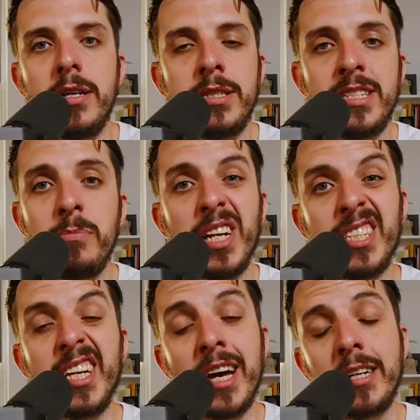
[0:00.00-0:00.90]

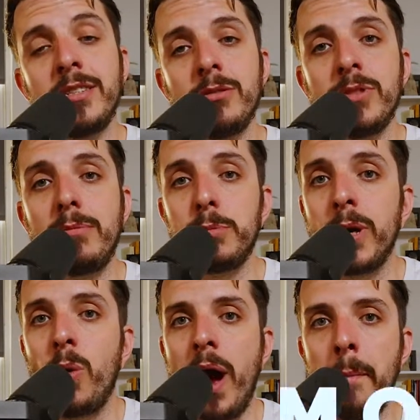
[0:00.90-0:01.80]
disability can sometimes be
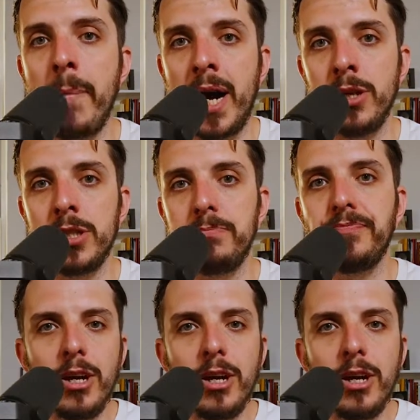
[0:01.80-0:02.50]
quite mild.